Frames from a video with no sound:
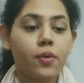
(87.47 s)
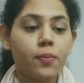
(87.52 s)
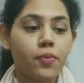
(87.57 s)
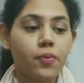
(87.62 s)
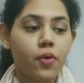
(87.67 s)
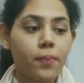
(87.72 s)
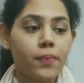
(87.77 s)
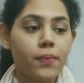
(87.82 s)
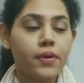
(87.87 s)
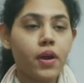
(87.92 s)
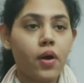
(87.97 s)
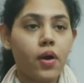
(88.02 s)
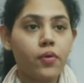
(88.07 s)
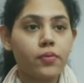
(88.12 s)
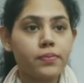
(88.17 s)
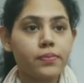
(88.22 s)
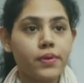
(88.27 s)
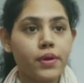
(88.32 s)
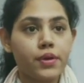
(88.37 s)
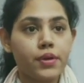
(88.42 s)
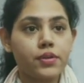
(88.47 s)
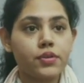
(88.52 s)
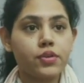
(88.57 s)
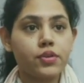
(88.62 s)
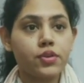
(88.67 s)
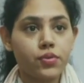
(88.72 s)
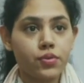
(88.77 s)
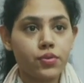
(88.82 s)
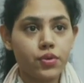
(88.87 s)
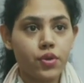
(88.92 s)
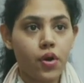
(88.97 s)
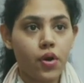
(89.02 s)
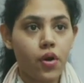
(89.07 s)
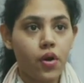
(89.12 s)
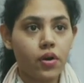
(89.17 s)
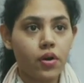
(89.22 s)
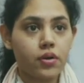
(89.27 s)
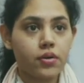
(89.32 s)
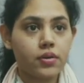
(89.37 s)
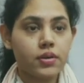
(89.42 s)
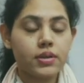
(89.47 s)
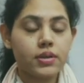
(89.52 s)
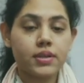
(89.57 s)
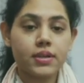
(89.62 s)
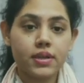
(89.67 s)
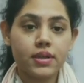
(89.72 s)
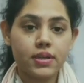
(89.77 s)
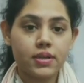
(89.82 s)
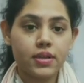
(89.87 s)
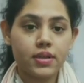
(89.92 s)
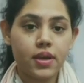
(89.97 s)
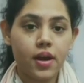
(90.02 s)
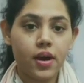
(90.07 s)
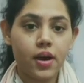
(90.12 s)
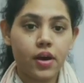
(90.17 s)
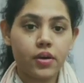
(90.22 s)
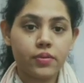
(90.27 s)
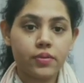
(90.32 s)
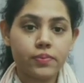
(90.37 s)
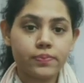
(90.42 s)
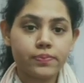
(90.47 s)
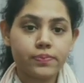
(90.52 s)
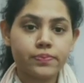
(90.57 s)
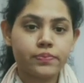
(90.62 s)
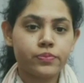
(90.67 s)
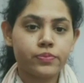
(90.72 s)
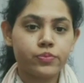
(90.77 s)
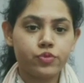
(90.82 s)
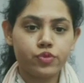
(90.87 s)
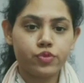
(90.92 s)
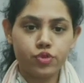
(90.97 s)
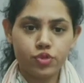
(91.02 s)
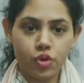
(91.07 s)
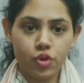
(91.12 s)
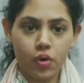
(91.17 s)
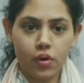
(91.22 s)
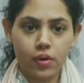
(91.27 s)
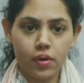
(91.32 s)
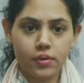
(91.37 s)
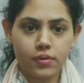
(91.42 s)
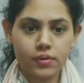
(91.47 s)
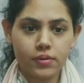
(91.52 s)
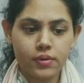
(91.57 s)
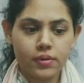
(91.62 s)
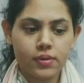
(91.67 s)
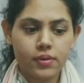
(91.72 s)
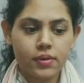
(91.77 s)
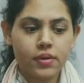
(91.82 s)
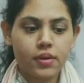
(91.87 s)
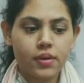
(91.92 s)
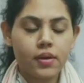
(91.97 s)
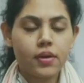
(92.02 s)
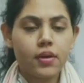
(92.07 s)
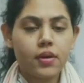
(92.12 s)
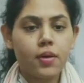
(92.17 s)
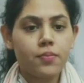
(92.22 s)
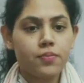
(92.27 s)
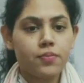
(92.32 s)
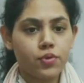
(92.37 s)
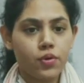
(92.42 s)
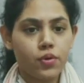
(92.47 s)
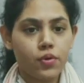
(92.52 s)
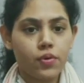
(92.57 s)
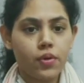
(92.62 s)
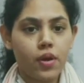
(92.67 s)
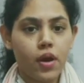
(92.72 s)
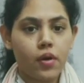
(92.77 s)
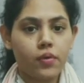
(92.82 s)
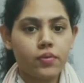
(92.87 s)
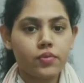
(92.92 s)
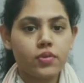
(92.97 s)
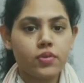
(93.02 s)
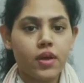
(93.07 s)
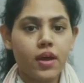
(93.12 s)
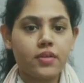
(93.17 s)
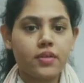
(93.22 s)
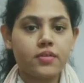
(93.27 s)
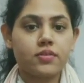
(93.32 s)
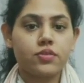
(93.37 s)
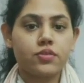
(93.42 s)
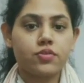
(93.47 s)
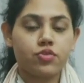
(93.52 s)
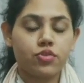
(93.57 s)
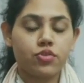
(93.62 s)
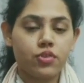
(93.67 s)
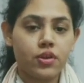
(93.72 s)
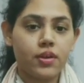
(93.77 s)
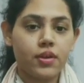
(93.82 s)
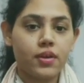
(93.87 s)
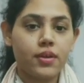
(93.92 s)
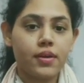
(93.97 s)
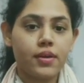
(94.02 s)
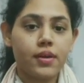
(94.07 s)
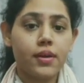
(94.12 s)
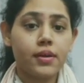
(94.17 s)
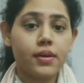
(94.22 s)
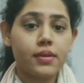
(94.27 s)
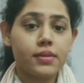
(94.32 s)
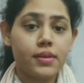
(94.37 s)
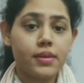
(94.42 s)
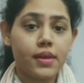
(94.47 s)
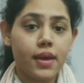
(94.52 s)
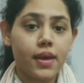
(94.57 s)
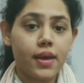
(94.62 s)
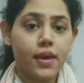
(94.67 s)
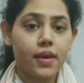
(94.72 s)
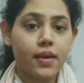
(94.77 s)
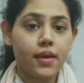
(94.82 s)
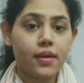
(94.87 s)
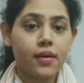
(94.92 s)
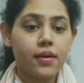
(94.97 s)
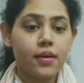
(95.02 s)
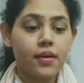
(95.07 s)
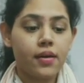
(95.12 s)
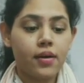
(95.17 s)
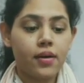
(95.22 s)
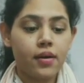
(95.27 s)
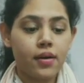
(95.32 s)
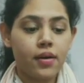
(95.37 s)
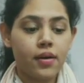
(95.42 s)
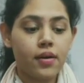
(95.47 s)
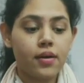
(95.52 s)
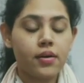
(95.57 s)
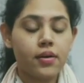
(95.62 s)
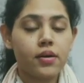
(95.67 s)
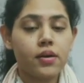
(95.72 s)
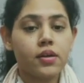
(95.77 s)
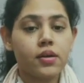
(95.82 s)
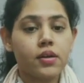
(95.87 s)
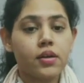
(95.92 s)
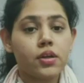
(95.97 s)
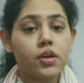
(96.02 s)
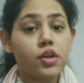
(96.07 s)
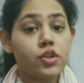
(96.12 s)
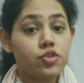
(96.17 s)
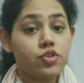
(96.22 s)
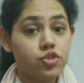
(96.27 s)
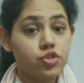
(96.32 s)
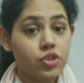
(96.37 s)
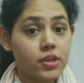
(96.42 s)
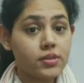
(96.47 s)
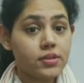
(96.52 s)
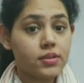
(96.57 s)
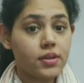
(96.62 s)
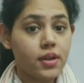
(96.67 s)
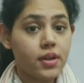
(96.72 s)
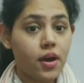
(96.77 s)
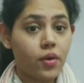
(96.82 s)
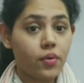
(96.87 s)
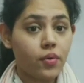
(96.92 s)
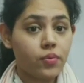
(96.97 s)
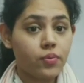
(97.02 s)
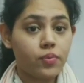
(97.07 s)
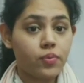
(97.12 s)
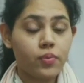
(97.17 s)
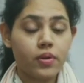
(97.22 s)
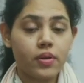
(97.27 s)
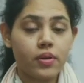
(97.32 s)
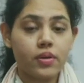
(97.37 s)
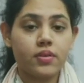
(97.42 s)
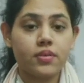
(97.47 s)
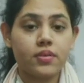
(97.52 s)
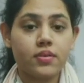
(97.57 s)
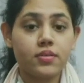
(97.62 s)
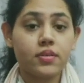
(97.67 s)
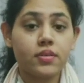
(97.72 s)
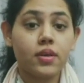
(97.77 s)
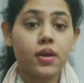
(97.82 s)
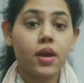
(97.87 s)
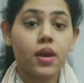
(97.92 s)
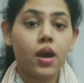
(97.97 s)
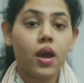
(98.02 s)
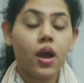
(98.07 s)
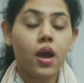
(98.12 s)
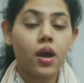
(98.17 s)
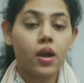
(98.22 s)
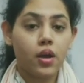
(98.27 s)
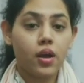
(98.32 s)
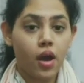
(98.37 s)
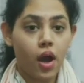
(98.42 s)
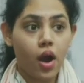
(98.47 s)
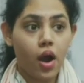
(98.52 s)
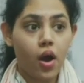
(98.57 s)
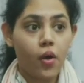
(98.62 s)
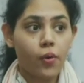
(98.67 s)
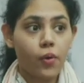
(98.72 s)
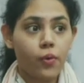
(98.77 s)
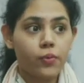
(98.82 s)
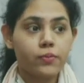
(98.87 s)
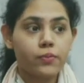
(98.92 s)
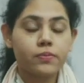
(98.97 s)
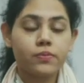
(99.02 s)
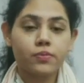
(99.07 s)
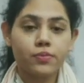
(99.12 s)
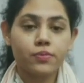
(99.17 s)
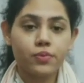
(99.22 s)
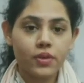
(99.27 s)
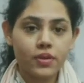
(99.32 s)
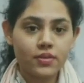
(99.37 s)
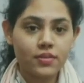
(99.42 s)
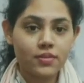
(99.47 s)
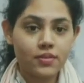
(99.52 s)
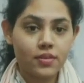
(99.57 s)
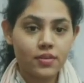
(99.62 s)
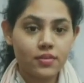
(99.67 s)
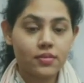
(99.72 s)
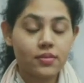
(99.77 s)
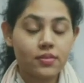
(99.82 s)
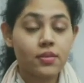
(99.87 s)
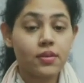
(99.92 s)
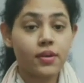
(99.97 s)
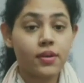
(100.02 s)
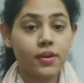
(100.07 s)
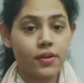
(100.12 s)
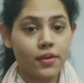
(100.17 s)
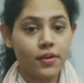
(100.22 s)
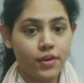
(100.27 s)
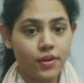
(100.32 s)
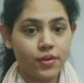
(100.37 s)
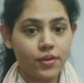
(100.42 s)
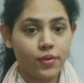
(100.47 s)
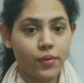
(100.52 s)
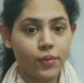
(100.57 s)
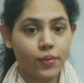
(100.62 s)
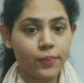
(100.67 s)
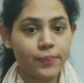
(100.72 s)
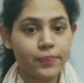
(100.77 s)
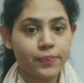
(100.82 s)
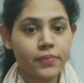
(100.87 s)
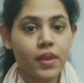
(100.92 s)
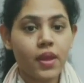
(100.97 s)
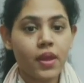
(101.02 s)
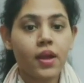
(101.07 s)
Your proper noun being New York, India, John, pronouns as she, they, her, gender noun is cow, princess, hero.